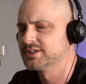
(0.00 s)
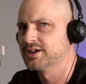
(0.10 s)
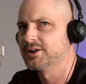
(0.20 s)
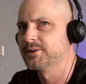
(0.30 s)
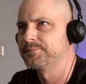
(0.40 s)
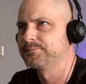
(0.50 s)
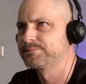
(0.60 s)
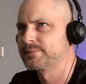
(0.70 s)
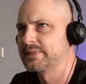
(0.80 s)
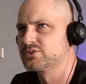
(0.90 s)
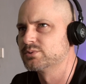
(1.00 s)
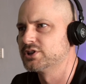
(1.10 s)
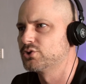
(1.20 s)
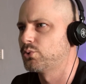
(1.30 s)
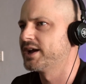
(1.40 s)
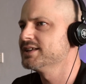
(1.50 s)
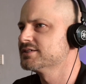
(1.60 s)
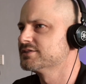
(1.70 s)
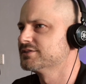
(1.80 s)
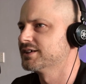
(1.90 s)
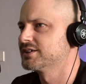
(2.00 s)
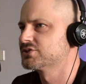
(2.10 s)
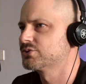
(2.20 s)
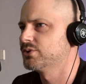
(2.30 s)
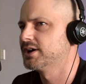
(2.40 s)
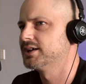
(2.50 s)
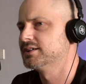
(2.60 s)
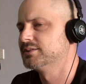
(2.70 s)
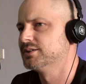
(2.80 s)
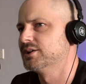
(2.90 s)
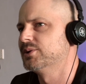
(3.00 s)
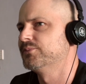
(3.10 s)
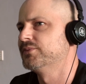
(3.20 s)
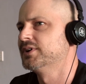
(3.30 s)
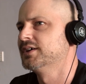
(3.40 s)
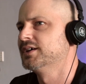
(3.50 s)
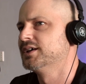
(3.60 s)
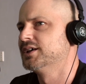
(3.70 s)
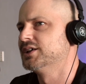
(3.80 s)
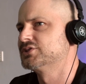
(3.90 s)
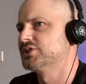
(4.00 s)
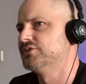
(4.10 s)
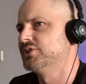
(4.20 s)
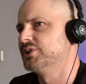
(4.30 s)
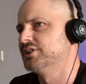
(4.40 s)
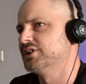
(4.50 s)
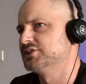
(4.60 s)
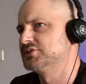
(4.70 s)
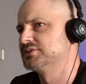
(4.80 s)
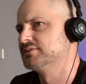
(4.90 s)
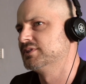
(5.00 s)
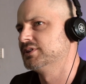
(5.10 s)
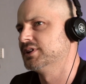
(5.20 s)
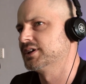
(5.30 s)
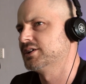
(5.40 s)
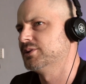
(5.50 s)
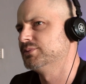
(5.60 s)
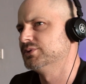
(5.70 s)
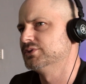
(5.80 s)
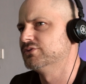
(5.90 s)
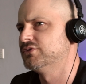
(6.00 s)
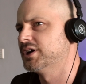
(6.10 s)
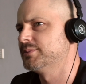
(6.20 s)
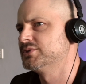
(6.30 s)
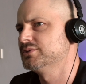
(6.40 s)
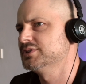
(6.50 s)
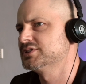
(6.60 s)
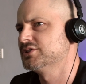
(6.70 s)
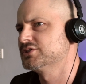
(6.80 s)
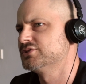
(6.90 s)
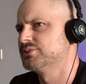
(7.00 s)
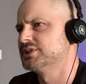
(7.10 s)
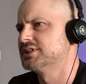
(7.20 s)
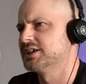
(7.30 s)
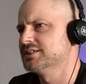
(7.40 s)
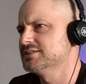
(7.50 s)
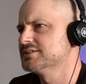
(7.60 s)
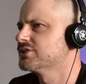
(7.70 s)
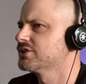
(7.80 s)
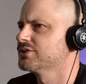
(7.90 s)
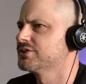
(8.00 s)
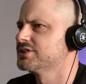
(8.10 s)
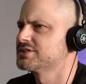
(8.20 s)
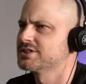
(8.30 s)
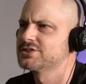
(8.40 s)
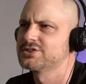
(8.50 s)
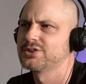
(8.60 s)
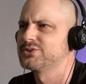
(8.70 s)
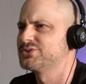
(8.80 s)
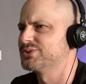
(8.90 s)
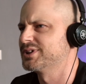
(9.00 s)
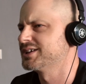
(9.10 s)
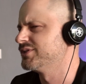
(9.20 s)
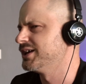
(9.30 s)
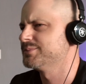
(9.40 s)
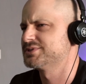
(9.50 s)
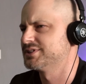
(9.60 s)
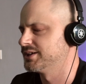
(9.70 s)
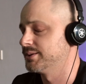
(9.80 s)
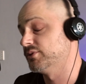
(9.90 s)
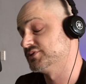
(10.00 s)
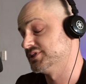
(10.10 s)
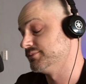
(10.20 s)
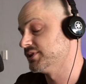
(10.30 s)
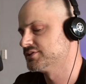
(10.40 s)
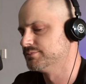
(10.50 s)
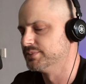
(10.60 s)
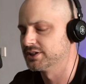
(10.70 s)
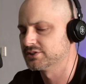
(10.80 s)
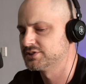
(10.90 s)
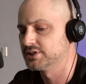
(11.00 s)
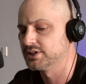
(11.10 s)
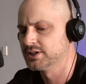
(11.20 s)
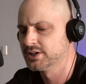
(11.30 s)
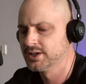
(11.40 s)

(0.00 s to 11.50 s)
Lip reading: It's really quaint. Like it's quiet. It's got a very nice, like humble little vibe to it. It's not too intense. A lot of these cities you go to, like even Amsterdam, obviously a much bigger city.